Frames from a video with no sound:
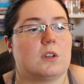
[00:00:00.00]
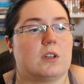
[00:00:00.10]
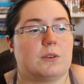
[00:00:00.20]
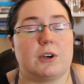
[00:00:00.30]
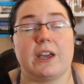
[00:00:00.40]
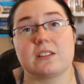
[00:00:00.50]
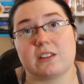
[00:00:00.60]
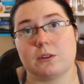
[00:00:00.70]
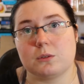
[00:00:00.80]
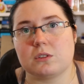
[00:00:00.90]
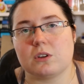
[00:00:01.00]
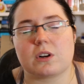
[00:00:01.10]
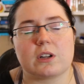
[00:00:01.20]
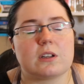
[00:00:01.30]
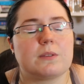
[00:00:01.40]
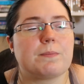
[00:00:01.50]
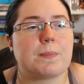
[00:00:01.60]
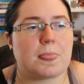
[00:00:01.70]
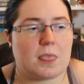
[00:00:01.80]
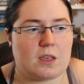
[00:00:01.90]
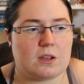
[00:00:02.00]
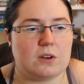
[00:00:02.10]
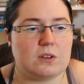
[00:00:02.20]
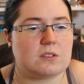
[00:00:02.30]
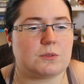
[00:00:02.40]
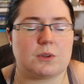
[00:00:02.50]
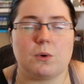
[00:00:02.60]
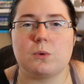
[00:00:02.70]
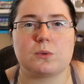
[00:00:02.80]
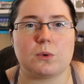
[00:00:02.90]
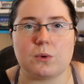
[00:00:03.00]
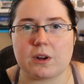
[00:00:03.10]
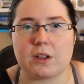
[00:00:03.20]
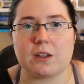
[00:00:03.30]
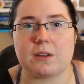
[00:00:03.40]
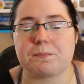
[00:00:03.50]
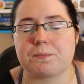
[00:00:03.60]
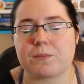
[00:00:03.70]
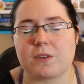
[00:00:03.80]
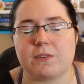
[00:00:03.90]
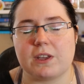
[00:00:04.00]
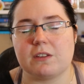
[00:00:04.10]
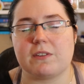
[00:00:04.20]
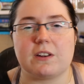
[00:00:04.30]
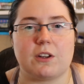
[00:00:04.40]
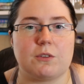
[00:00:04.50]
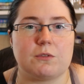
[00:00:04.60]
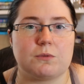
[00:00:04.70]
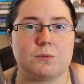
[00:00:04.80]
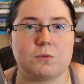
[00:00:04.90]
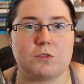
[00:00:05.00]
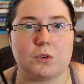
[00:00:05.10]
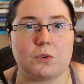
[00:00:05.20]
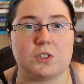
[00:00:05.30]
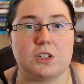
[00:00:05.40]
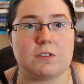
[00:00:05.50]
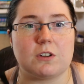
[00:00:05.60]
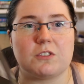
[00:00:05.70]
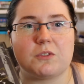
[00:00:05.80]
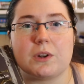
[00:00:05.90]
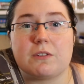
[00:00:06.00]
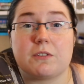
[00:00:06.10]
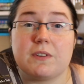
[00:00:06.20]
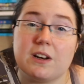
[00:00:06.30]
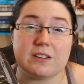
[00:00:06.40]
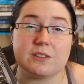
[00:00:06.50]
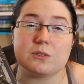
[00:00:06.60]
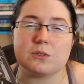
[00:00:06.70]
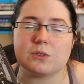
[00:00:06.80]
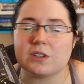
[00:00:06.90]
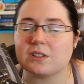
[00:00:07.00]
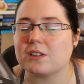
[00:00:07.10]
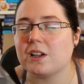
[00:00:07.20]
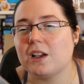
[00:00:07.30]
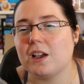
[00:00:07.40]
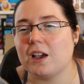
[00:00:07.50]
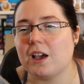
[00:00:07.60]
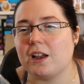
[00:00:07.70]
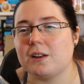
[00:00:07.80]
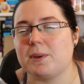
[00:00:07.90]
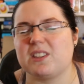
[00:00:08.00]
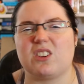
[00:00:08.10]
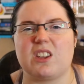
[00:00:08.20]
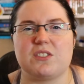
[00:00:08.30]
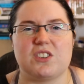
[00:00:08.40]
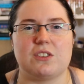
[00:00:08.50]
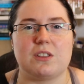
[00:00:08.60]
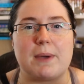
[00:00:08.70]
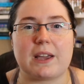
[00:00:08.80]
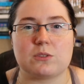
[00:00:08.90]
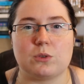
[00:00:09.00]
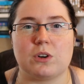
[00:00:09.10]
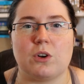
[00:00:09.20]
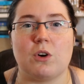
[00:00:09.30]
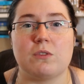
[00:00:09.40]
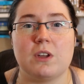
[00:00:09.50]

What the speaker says: because there was a whole story that you find out through Shiva of one of her fairy stories, and it basically gives you the backstory of